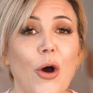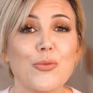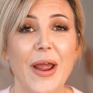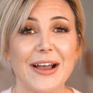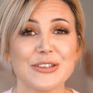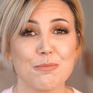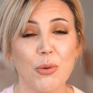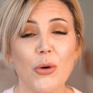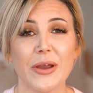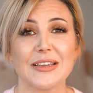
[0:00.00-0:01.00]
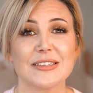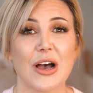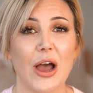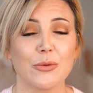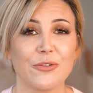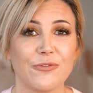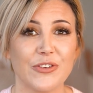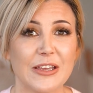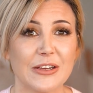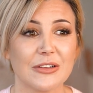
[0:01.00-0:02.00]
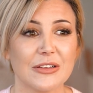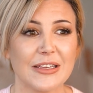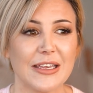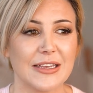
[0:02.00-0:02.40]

around boys, I would feel